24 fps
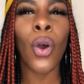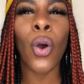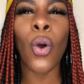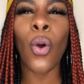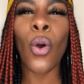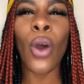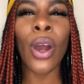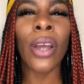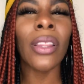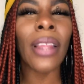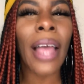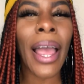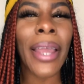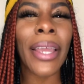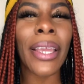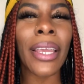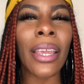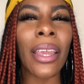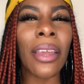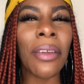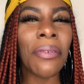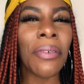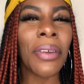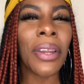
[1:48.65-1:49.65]
Or like
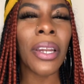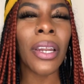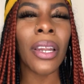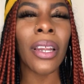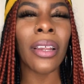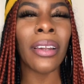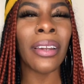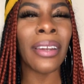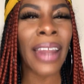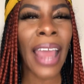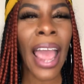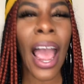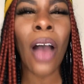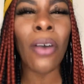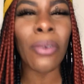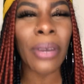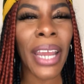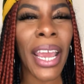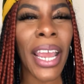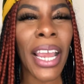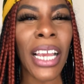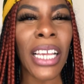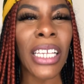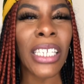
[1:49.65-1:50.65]
even
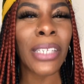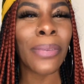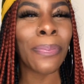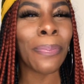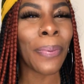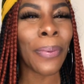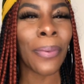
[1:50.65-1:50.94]
nowadays,